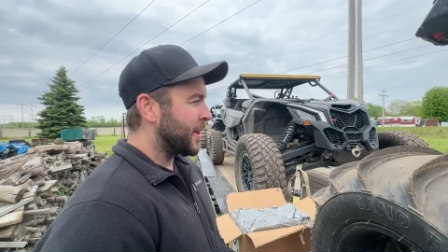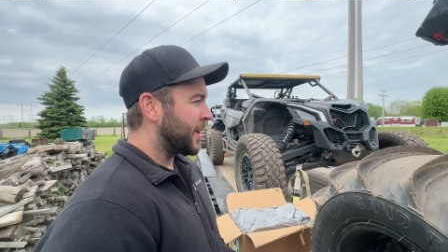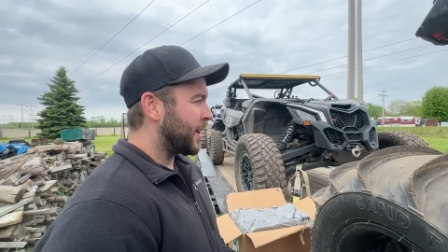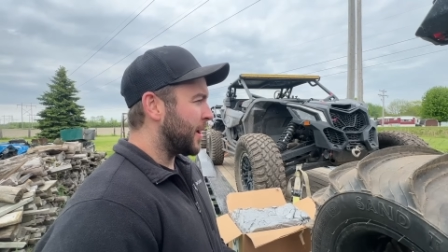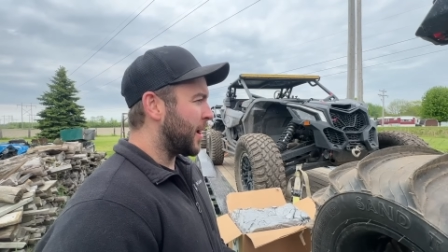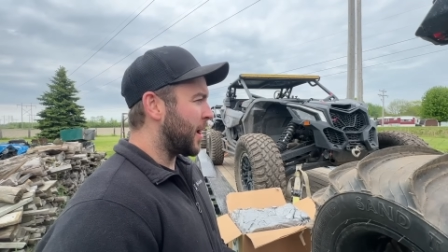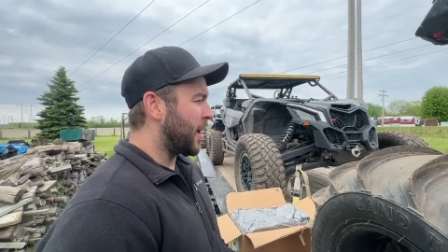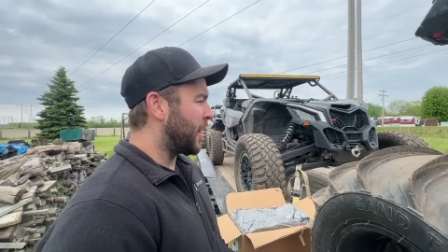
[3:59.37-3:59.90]

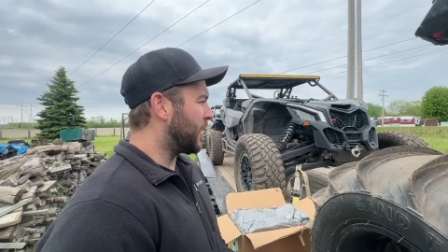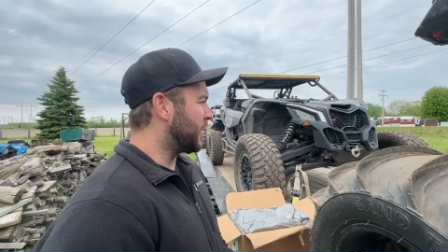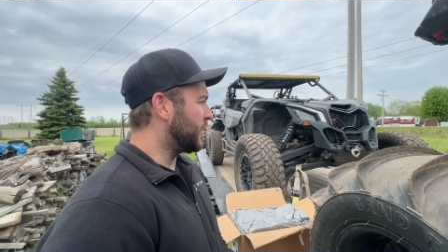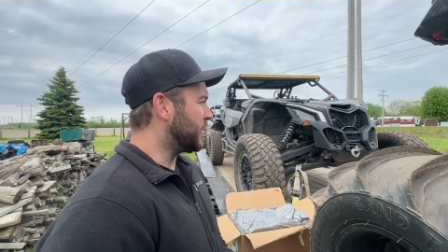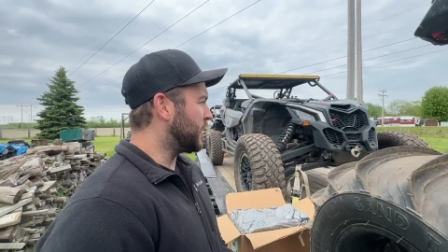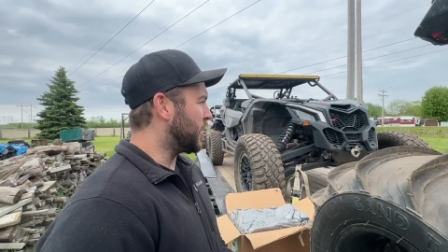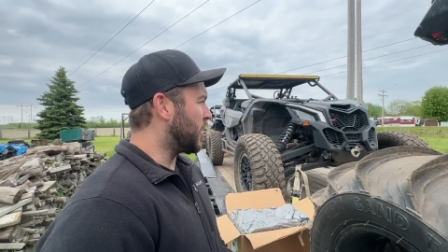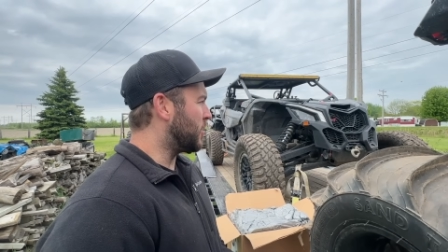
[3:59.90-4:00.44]

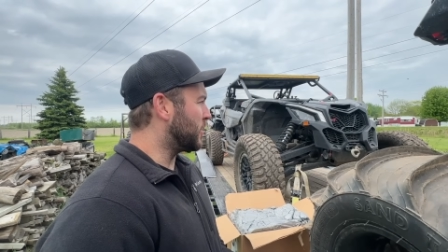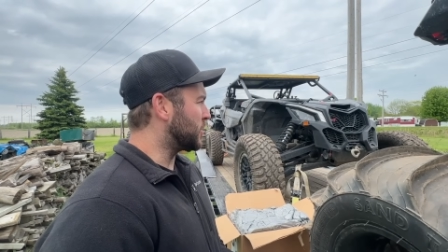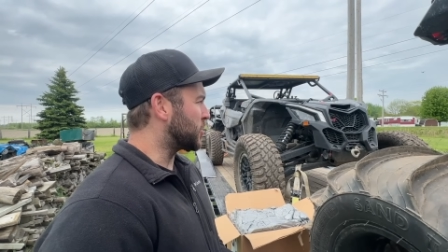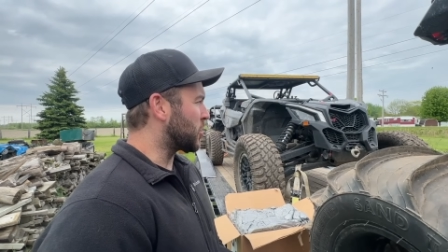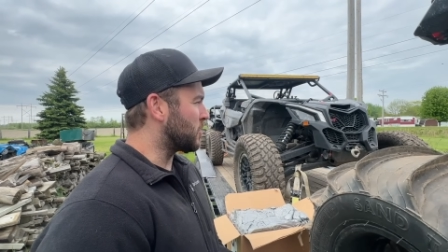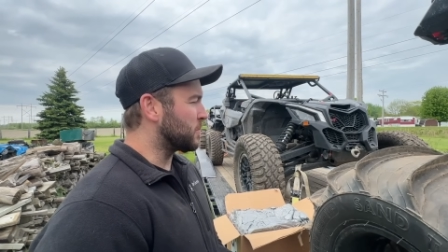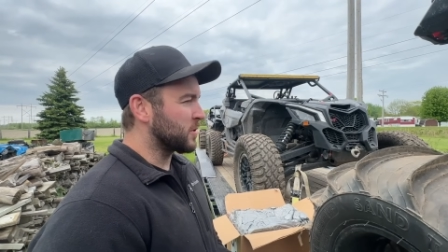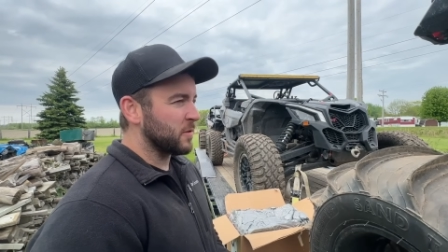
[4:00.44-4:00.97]
In
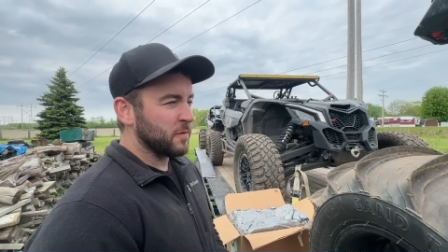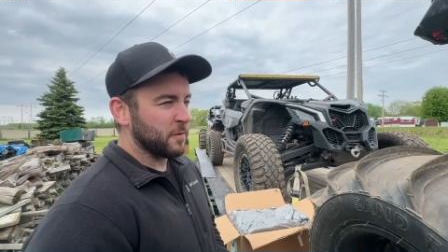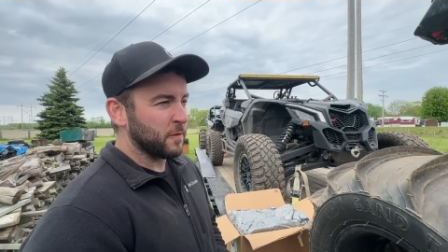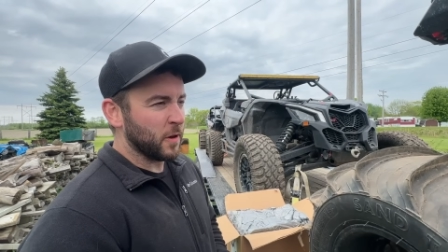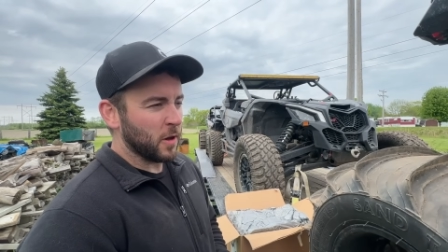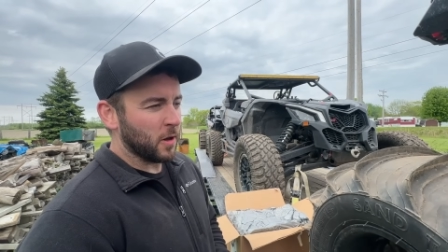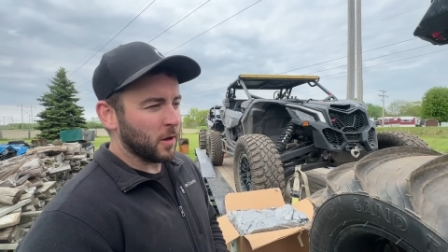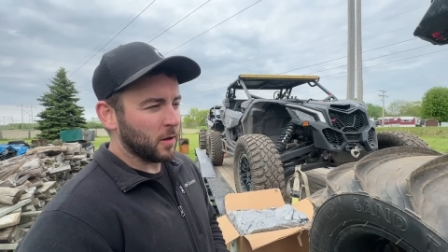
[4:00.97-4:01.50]
terms of
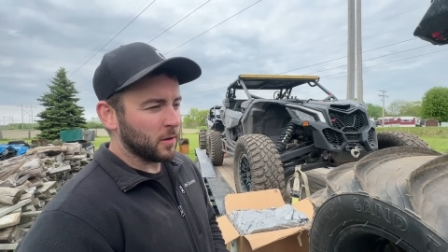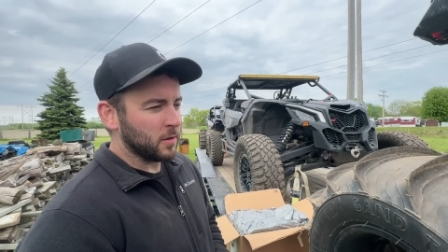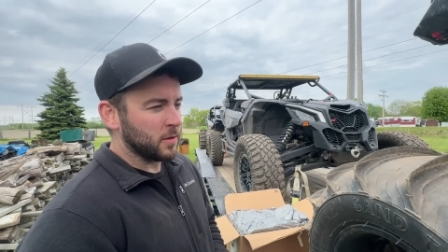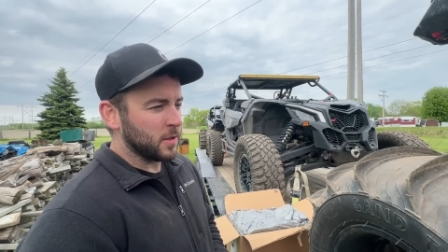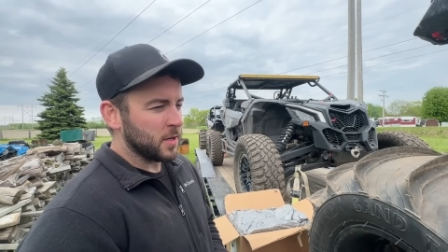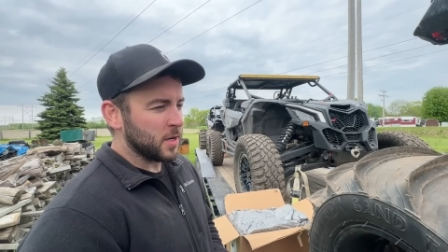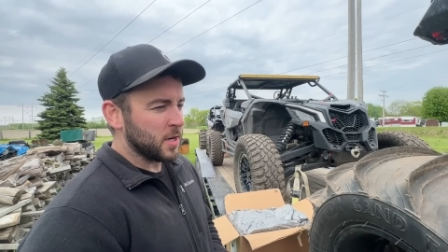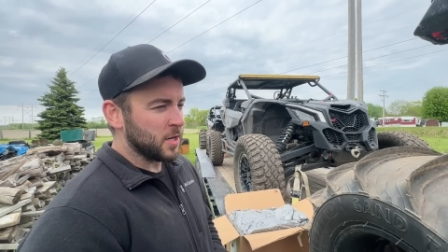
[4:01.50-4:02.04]
a
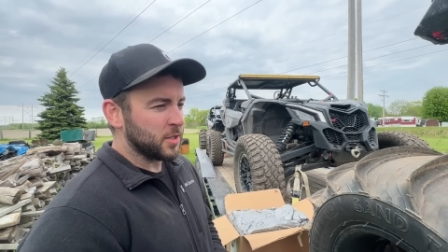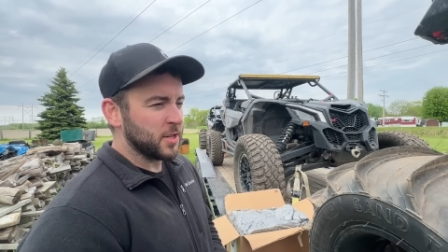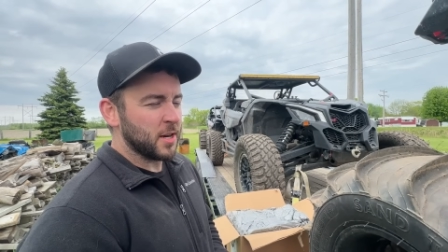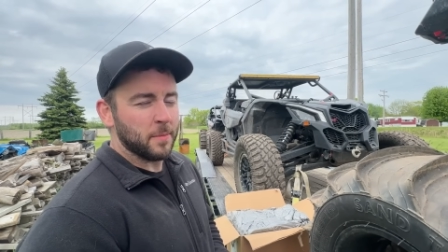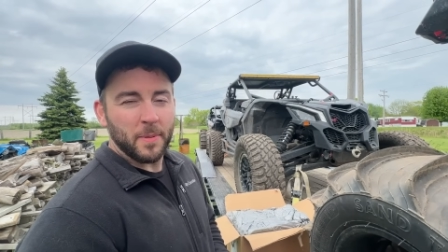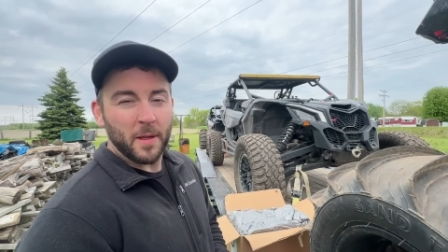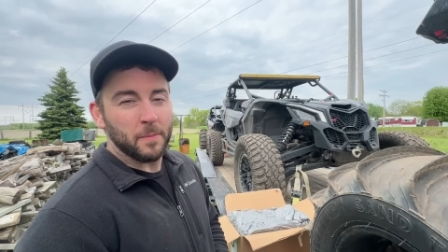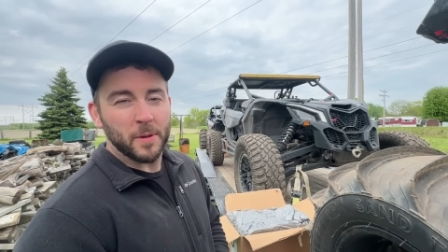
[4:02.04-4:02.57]

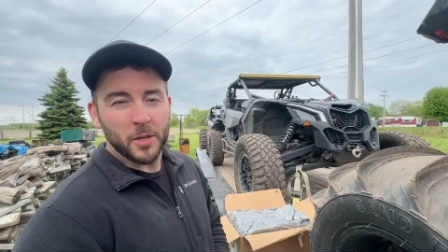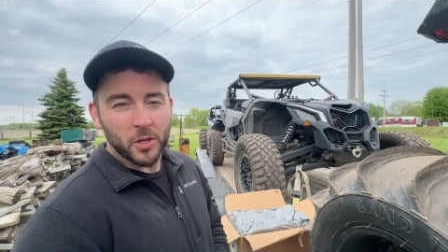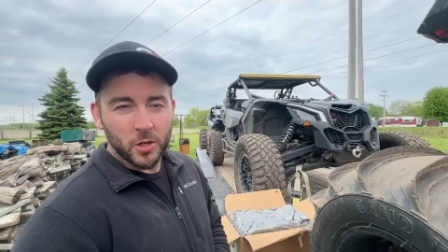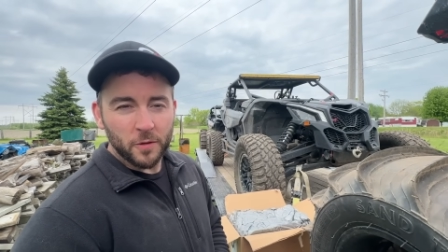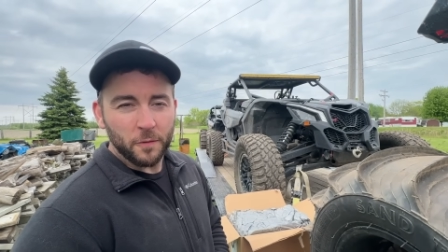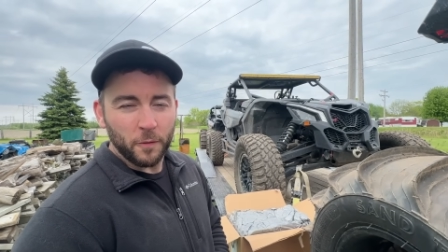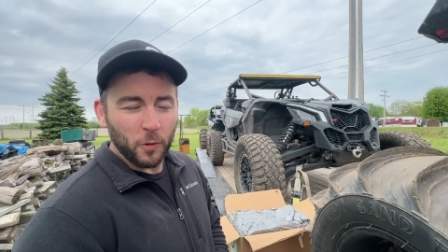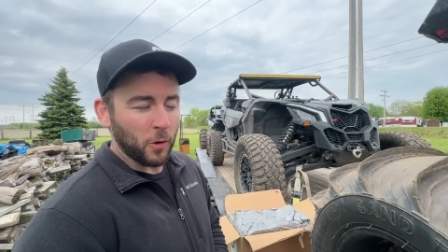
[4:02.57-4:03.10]
setup that'd be
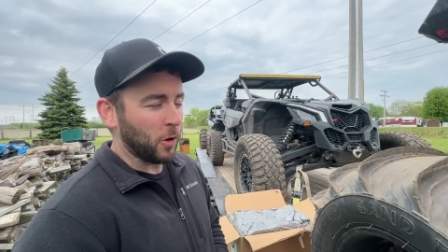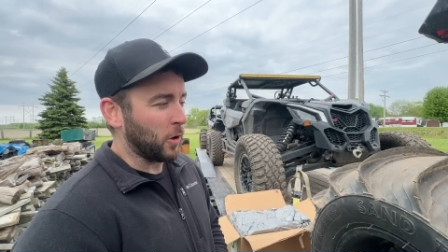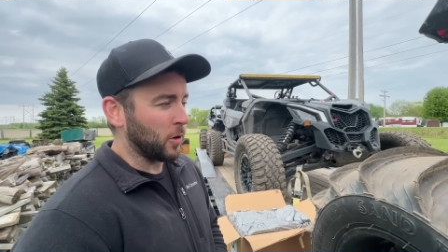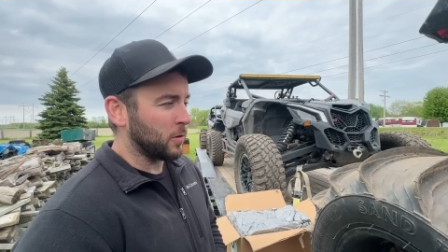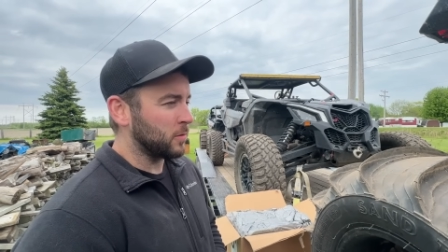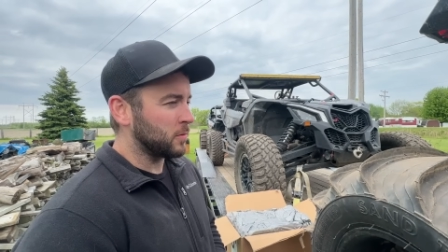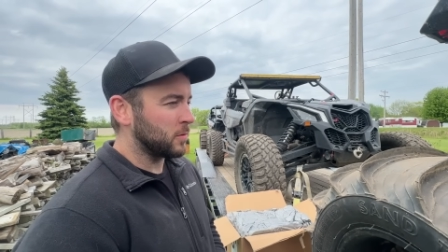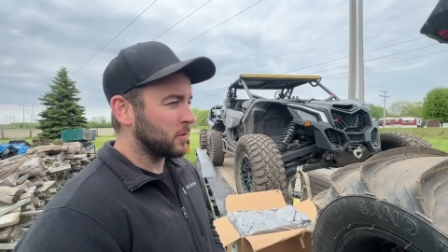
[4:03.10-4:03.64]
good for
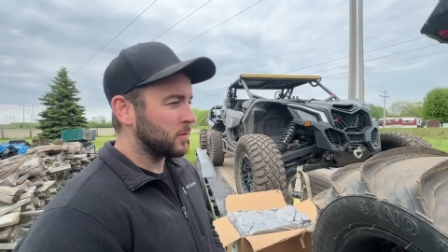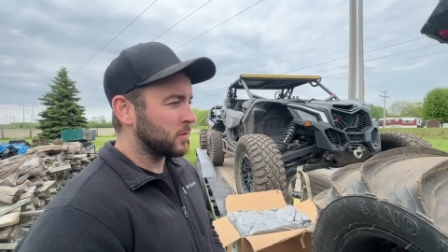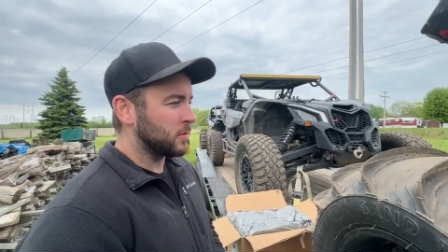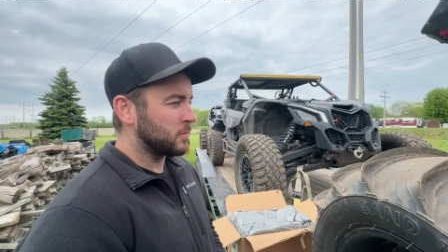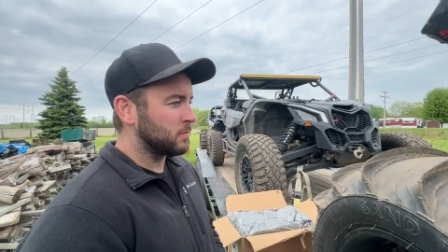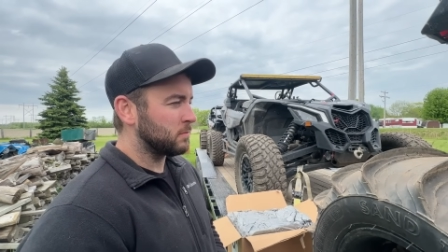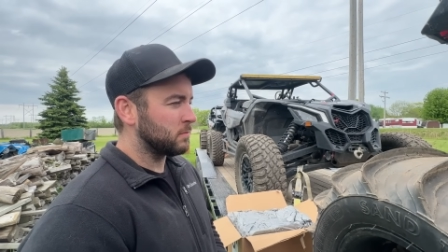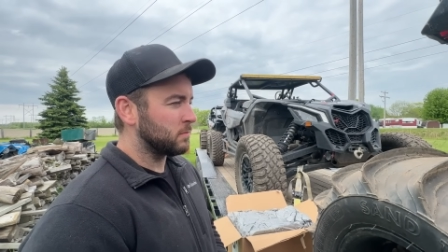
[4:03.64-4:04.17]

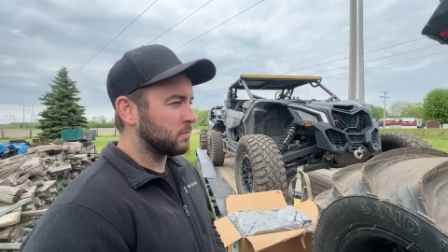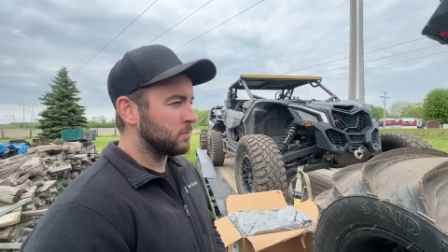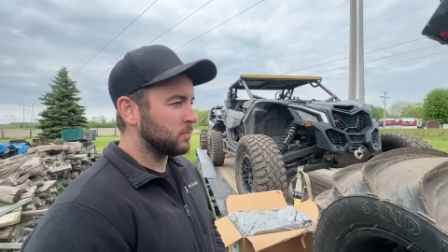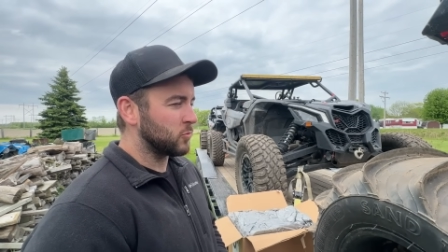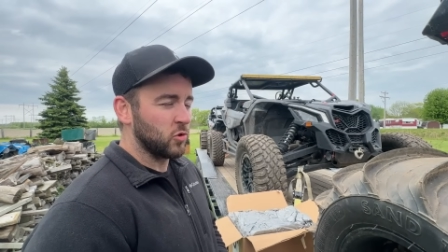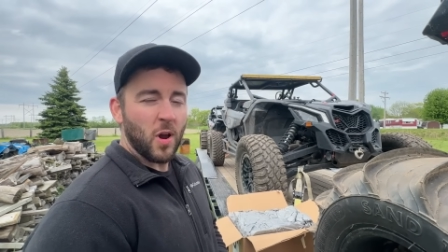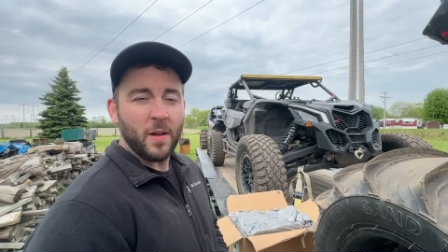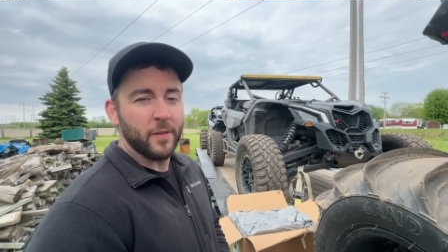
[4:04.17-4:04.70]

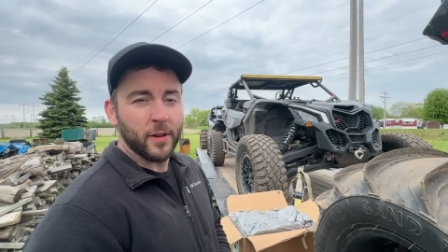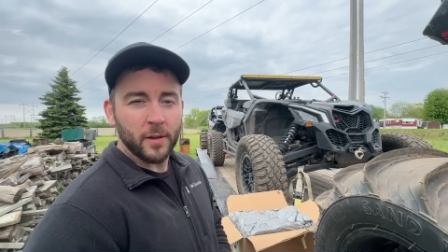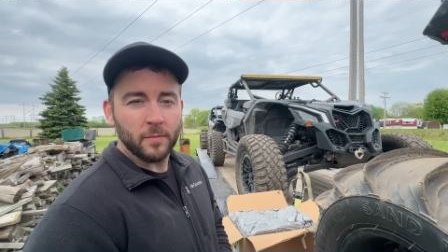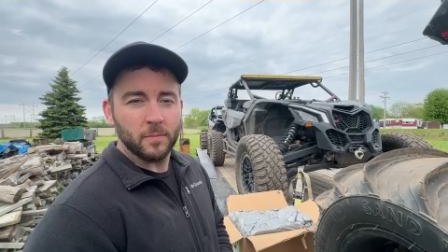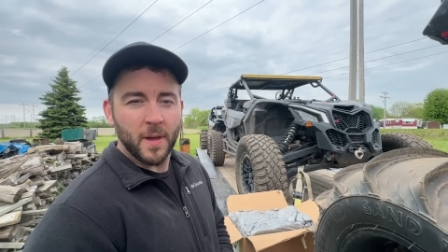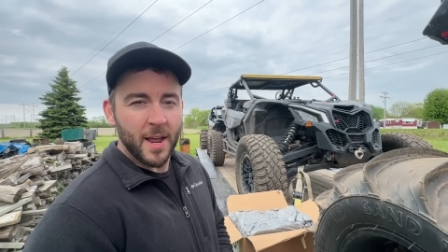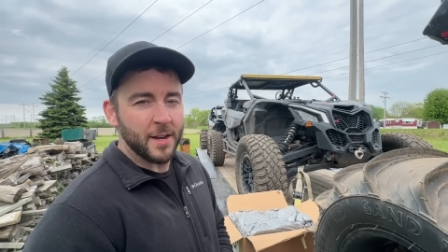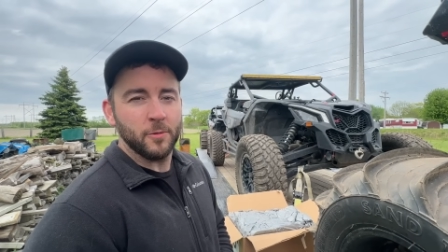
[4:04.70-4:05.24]
driving
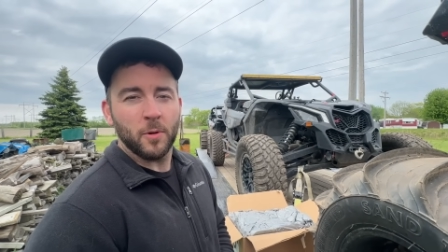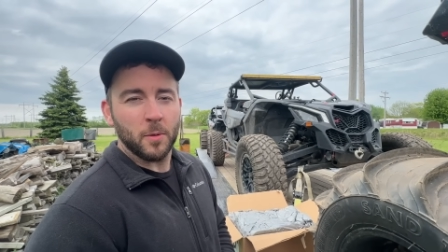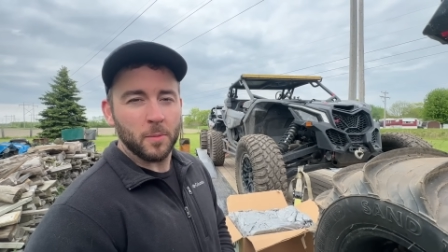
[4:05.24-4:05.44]
anywhere